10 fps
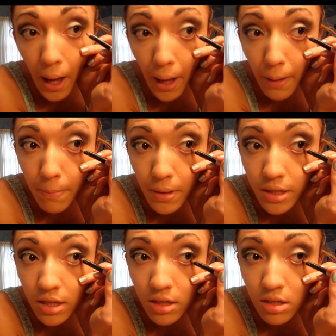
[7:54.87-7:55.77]
I put
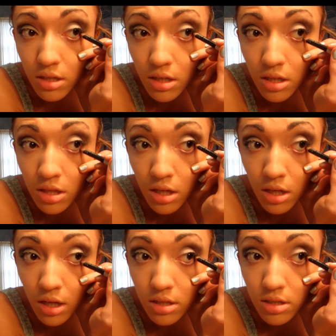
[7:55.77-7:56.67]
it in
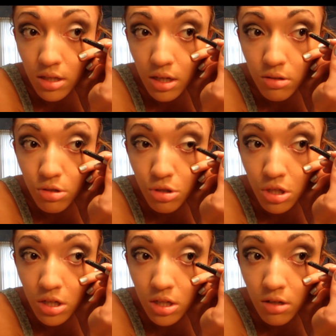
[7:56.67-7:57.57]
the outer
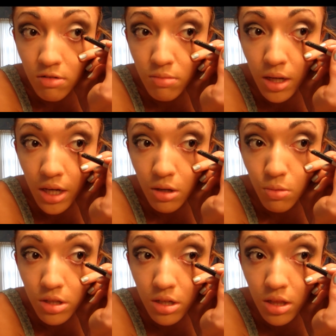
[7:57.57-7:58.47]
third of my
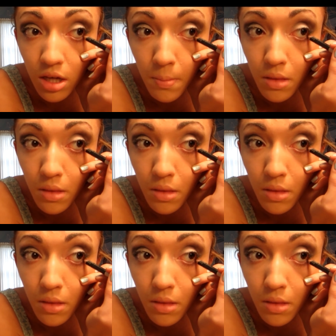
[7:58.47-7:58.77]
waterline.